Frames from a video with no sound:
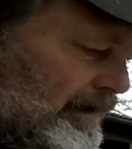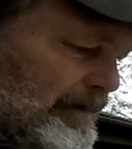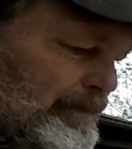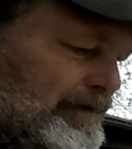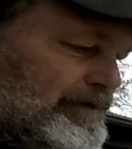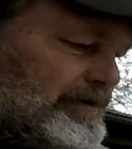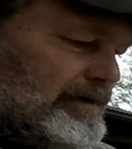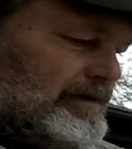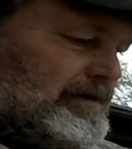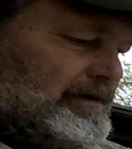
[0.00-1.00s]
and put
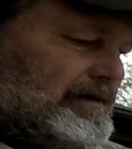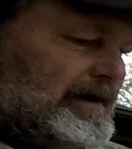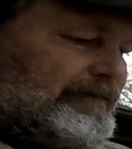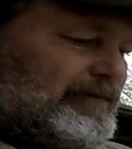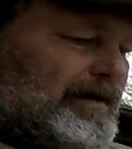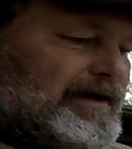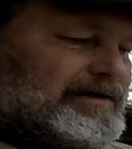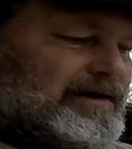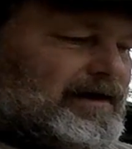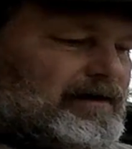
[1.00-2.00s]
your
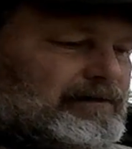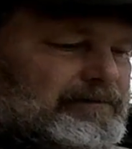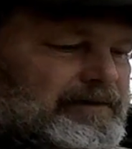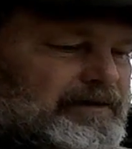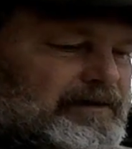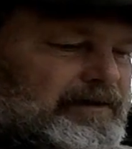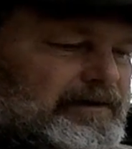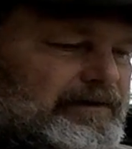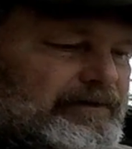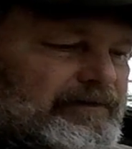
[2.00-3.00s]
information on them.
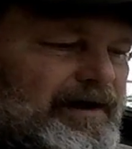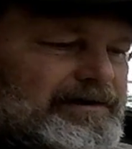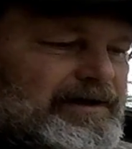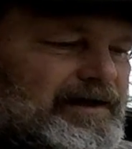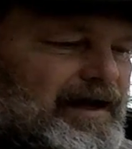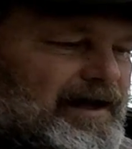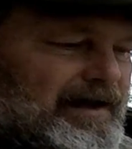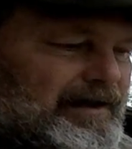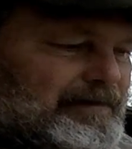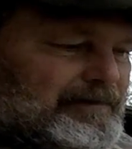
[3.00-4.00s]
You write your
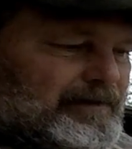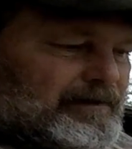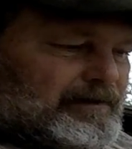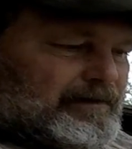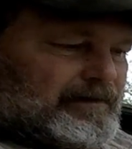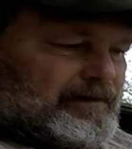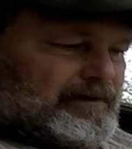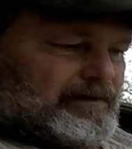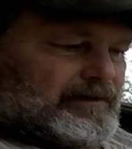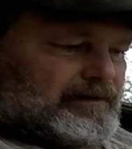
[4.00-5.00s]
name,
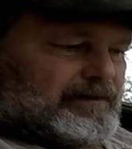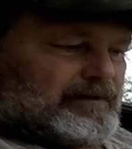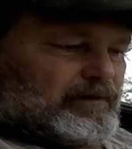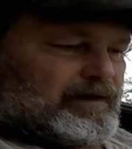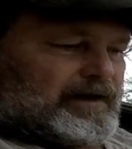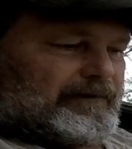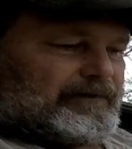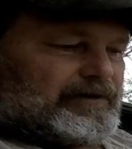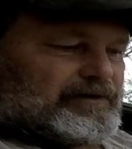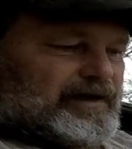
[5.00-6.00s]
whatever
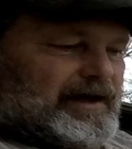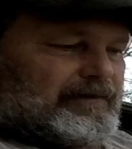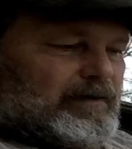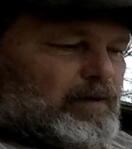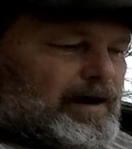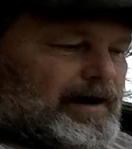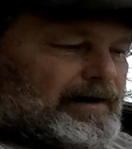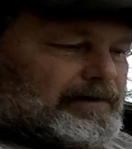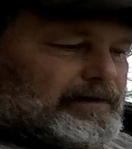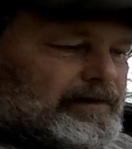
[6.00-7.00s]
your state
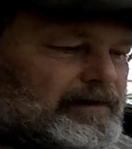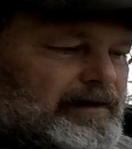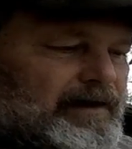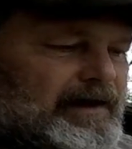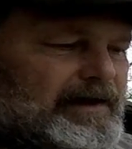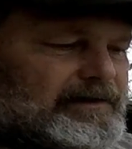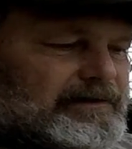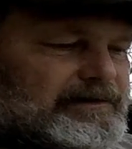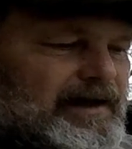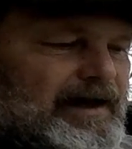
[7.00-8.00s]
requires. Each
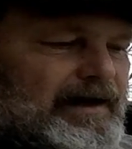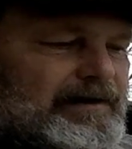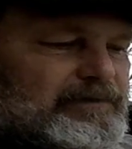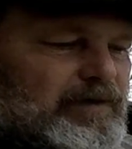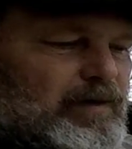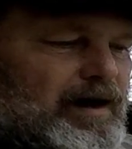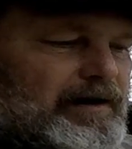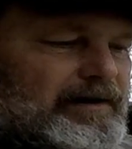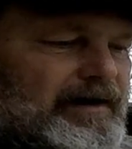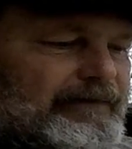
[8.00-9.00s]
state is
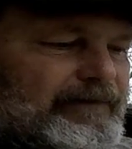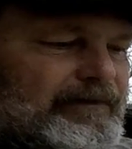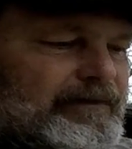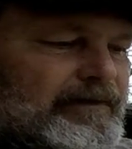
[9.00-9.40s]
required different.